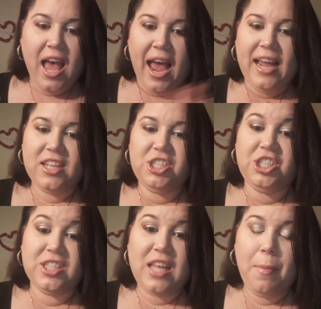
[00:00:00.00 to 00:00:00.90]
I actually
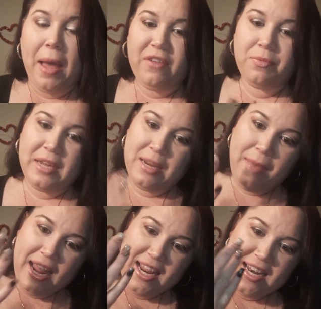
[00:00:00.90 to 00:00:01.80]
just got back from getting
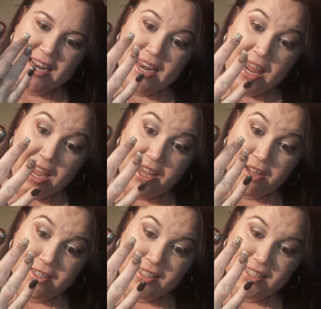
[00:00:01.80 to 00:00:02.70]
my
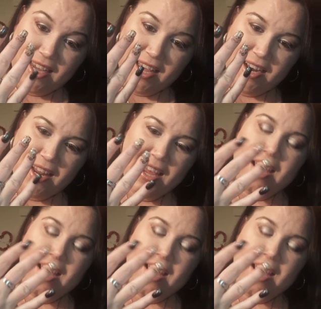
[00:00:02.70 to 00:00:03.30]
nails done.